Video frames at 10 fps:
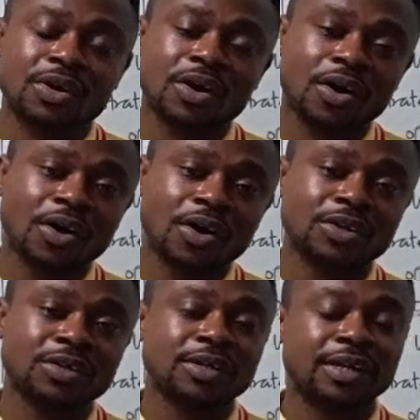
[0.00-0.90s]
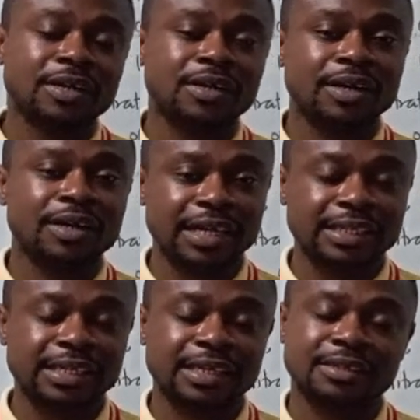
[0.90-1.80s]
on
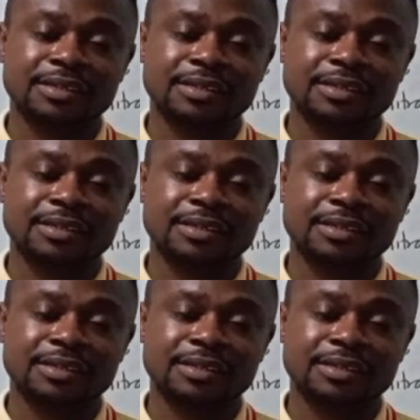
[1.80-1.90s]
LinkedIn.